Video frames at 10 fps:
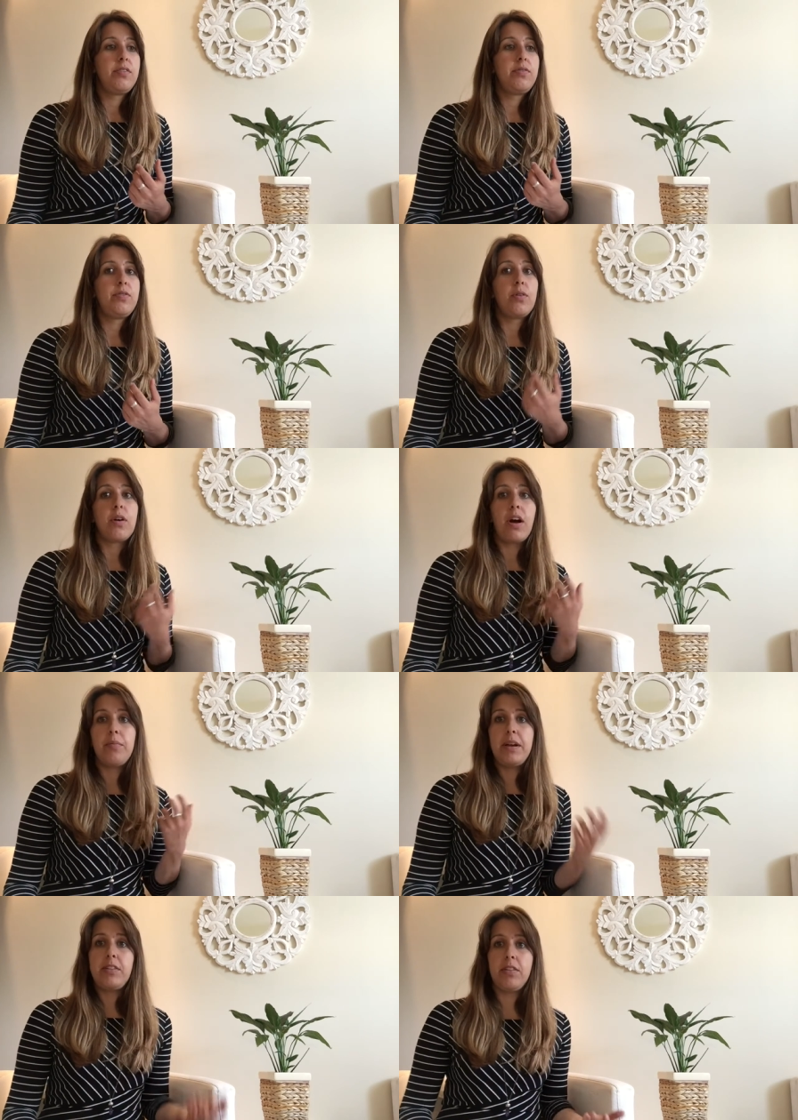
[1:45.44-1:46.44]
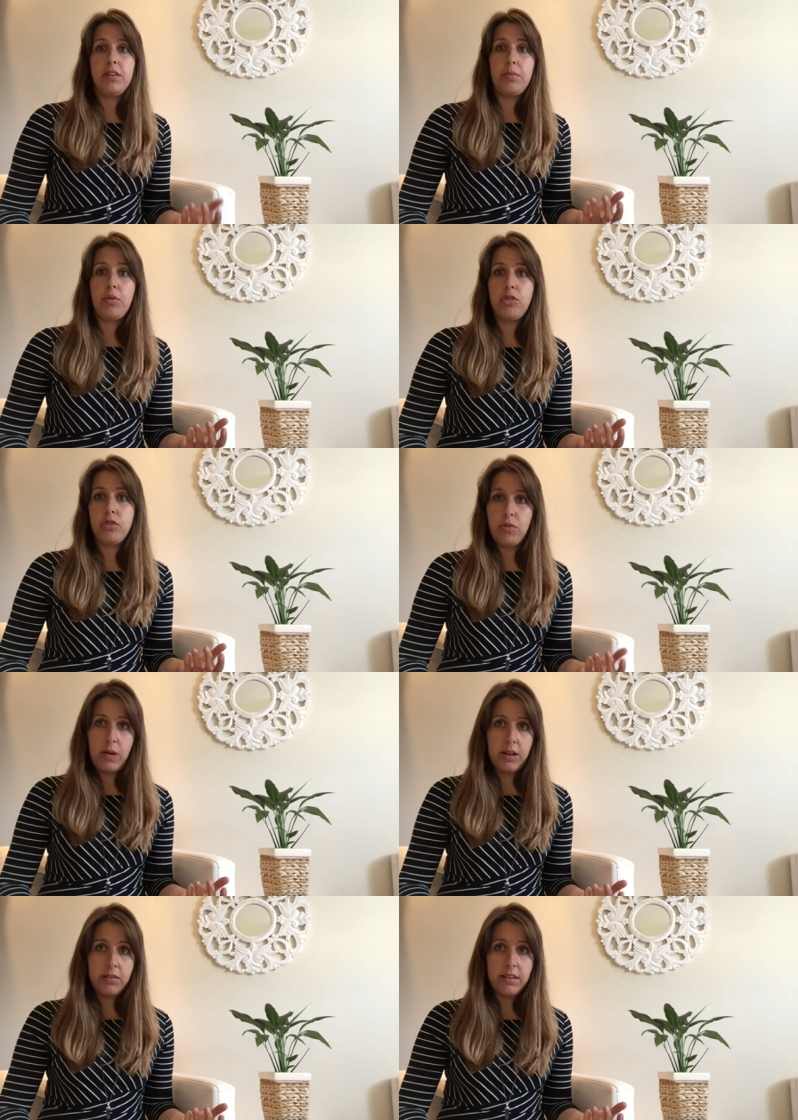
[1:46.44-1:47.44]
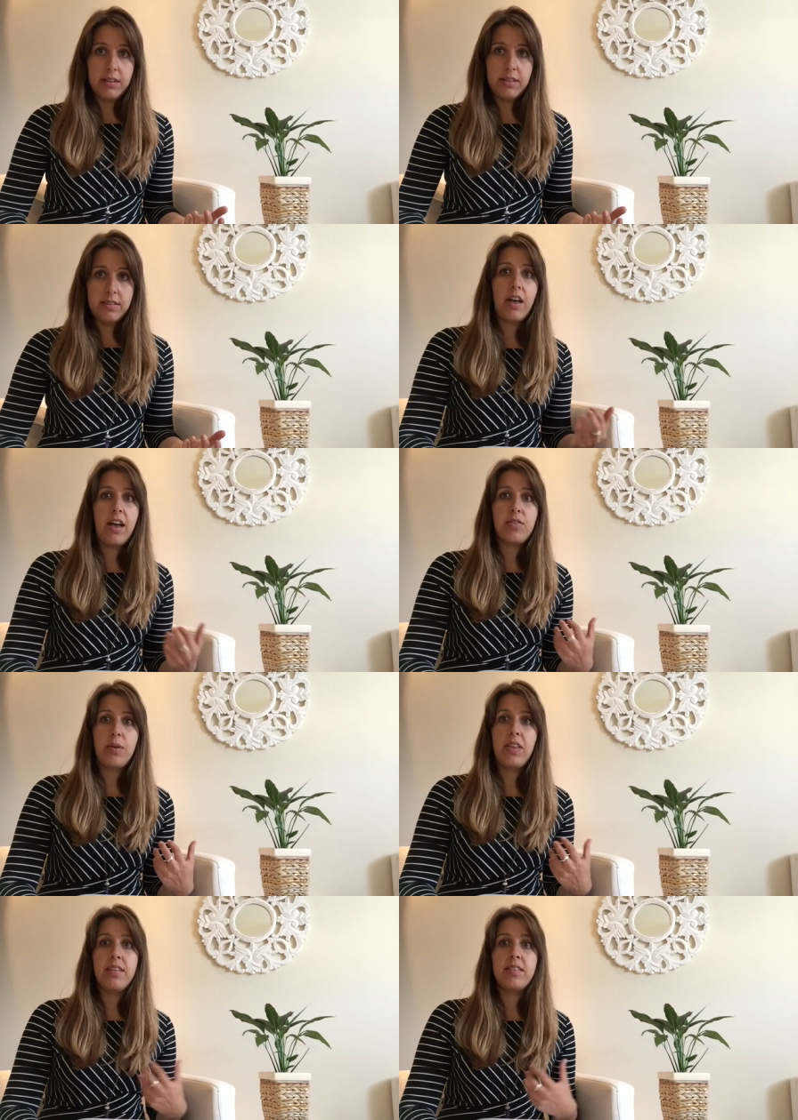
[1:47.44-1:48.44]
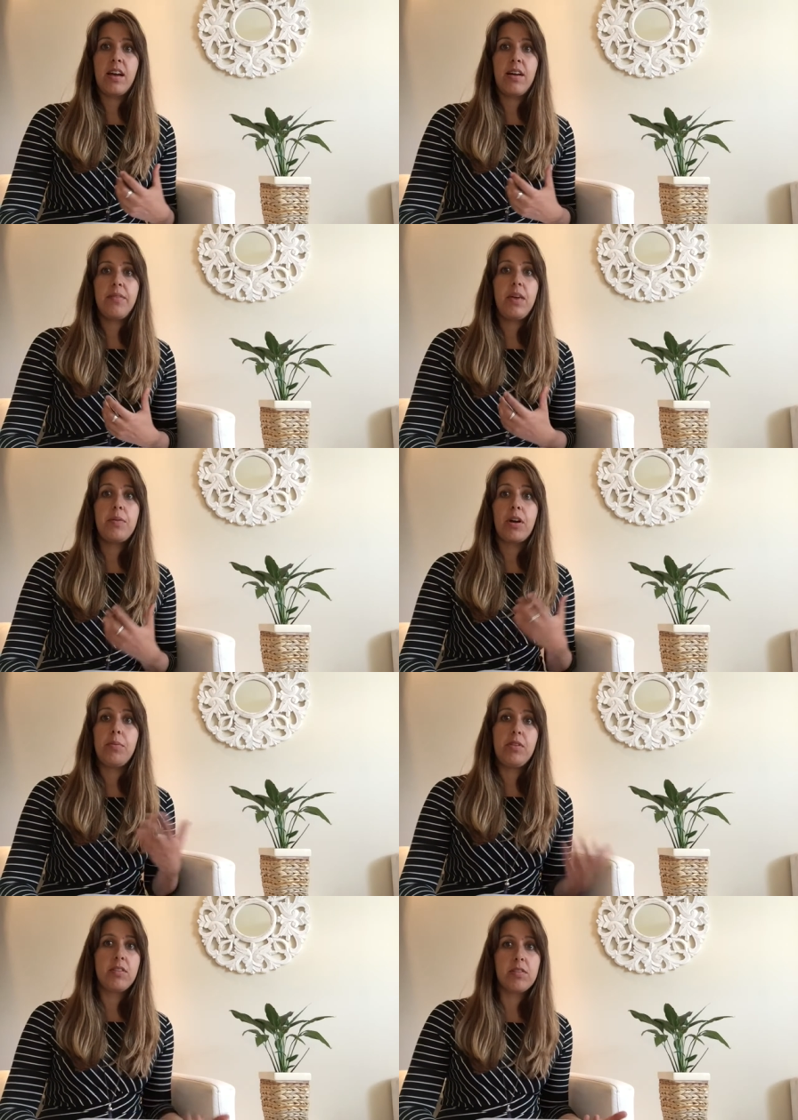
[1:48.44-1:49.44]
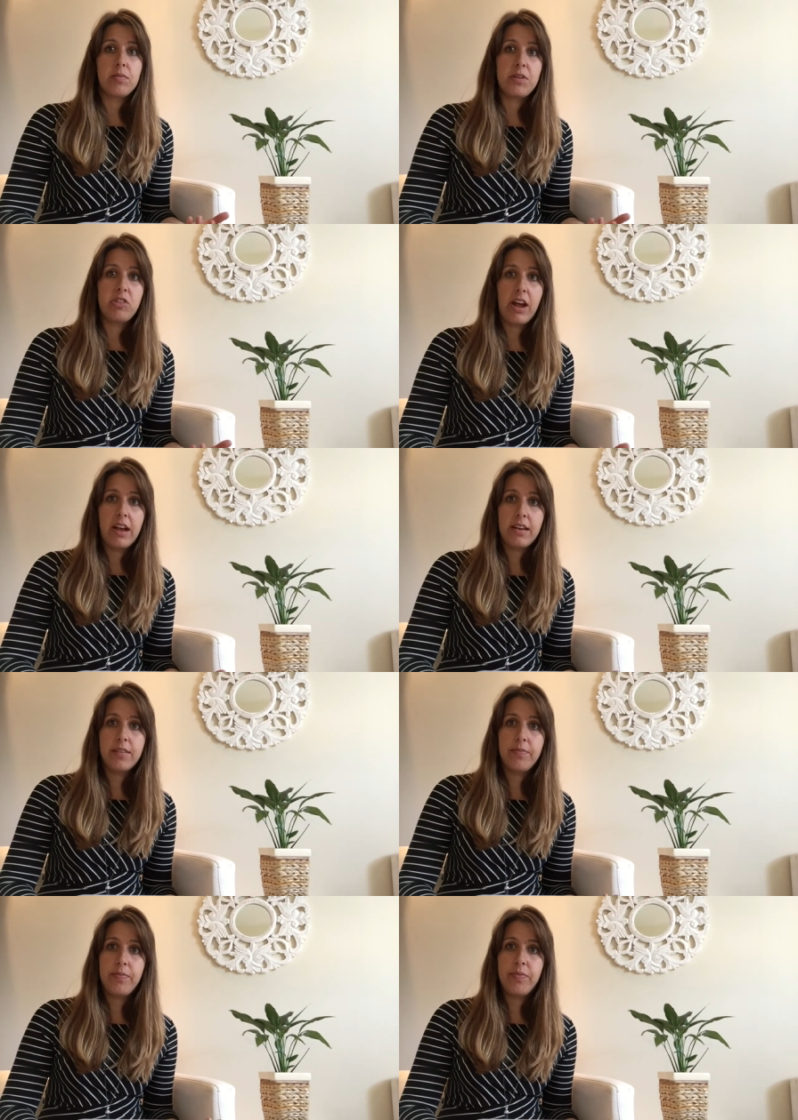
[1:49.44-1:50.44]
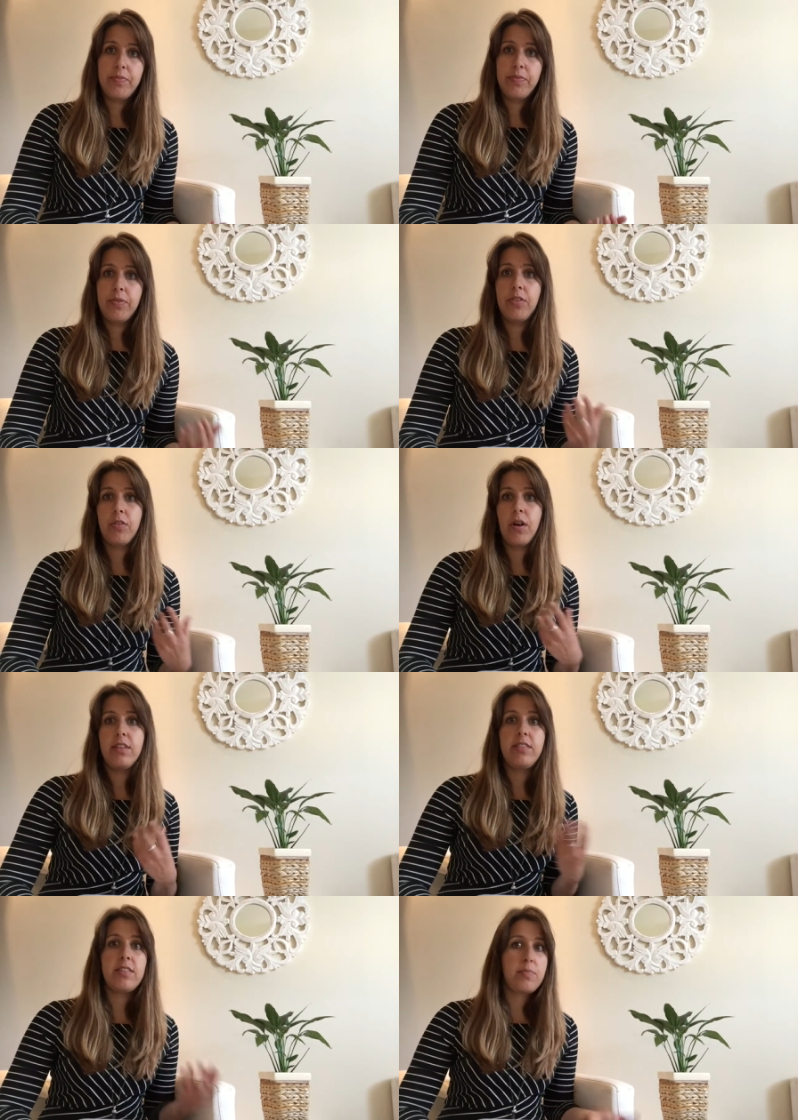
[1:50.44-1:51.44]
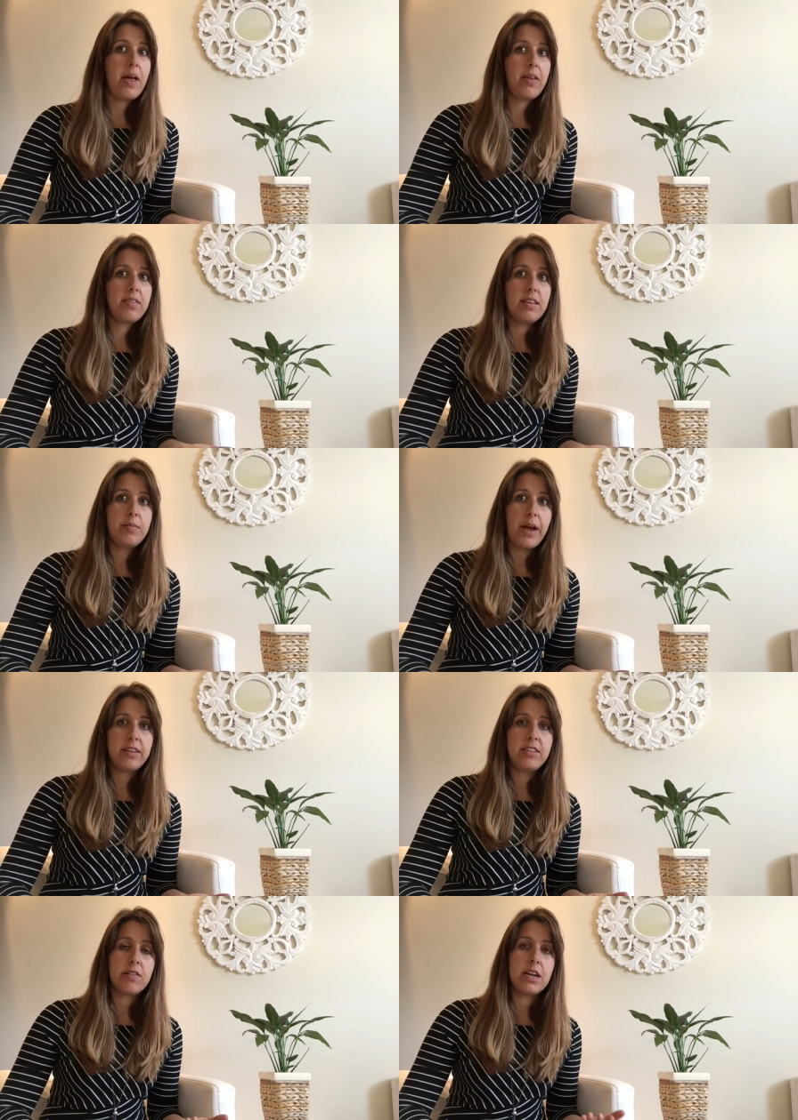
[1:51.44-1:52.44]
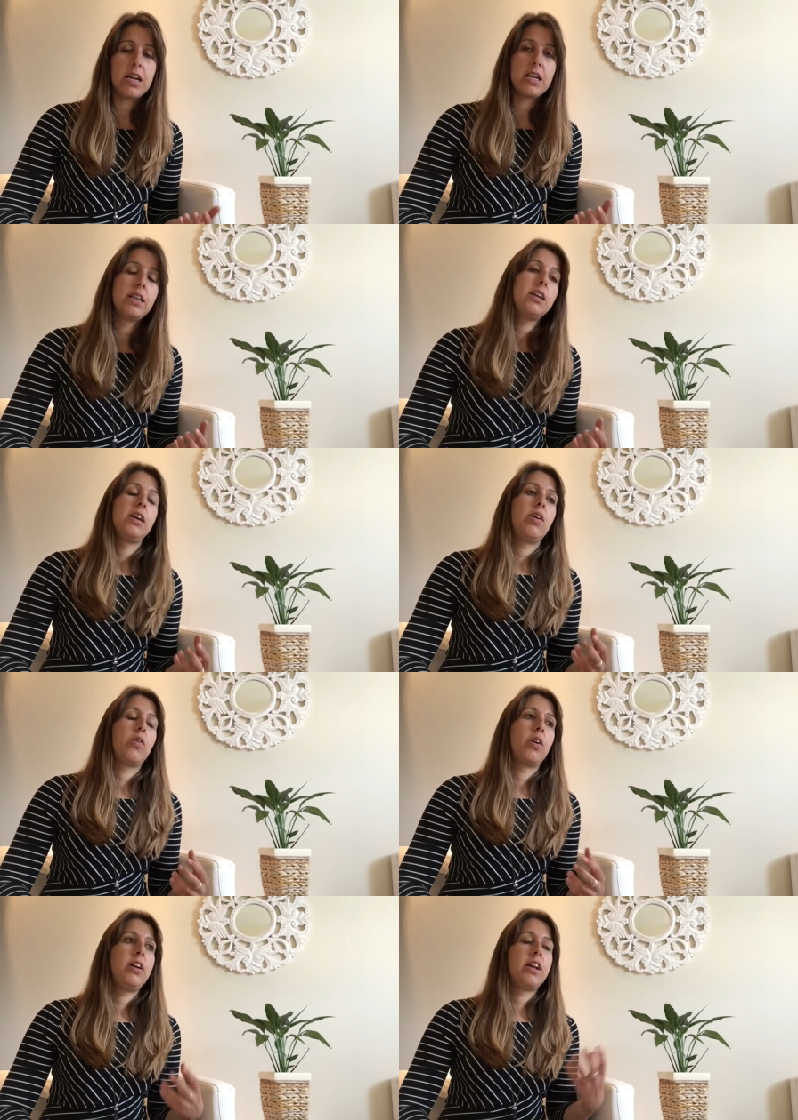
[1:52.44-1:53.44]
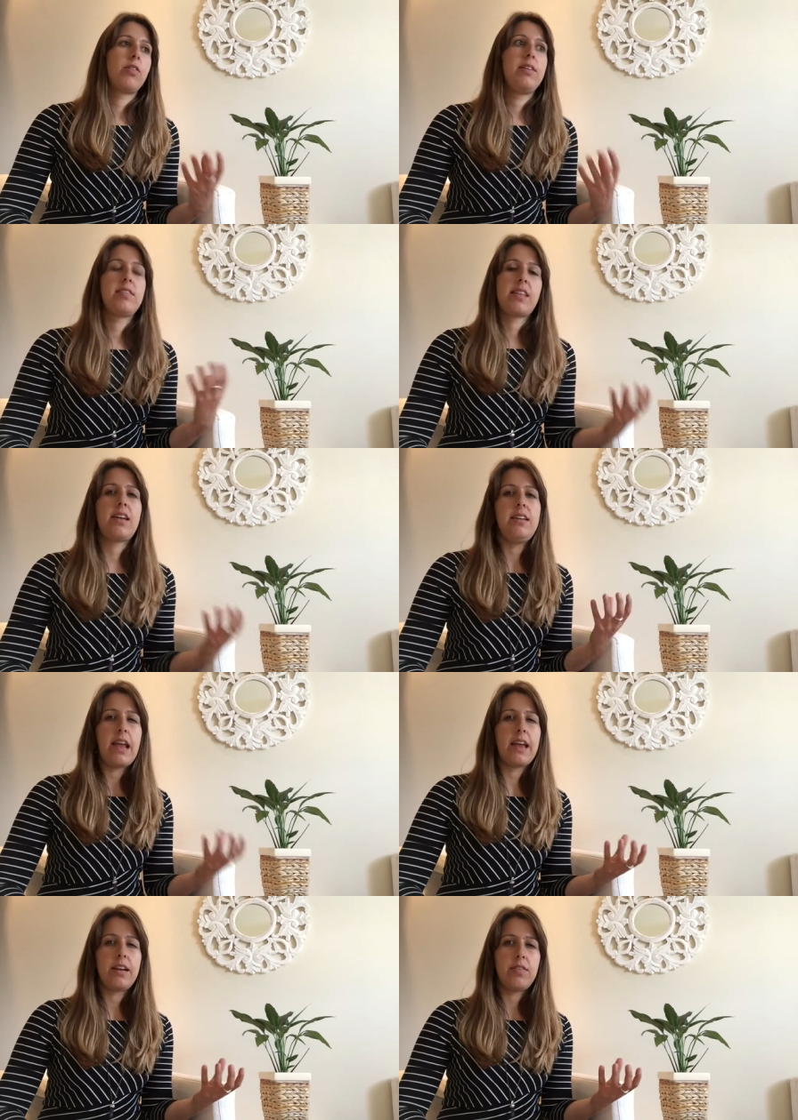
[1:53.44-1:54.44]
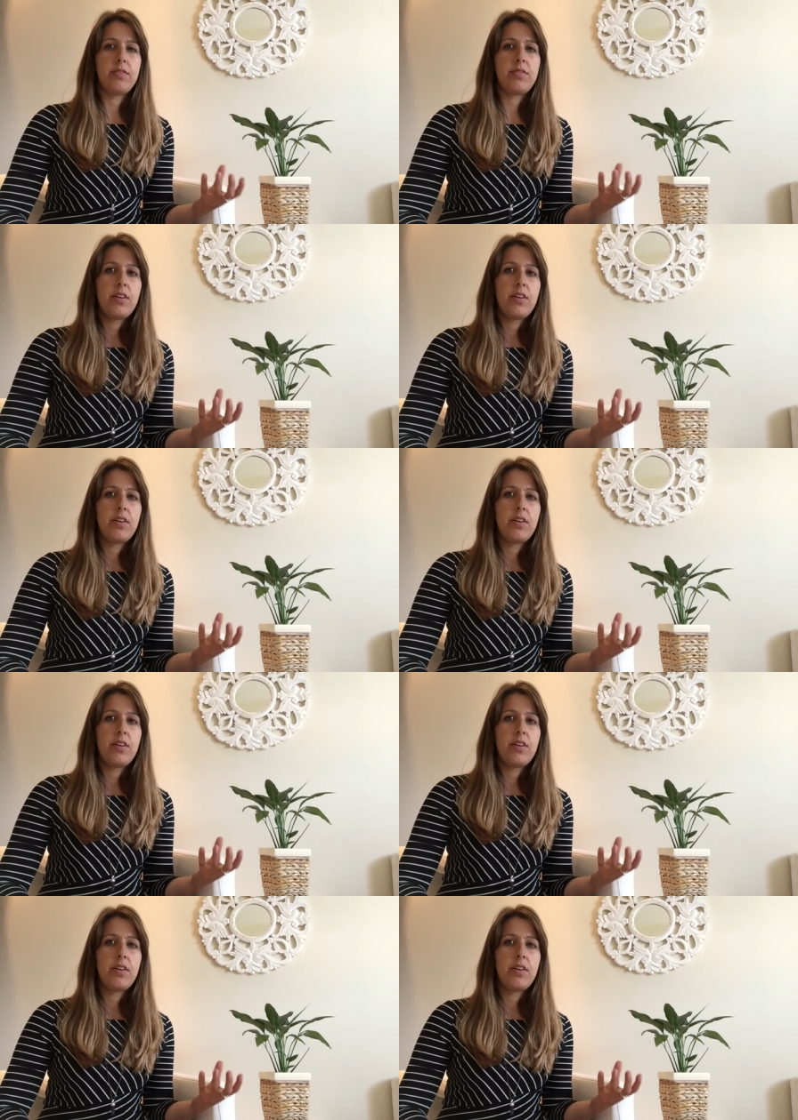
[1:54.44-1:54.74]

for our mental and emotional wellness, as well as uh, keeping our immune system in check. So a disbalance in bacteria, or an increase in that negative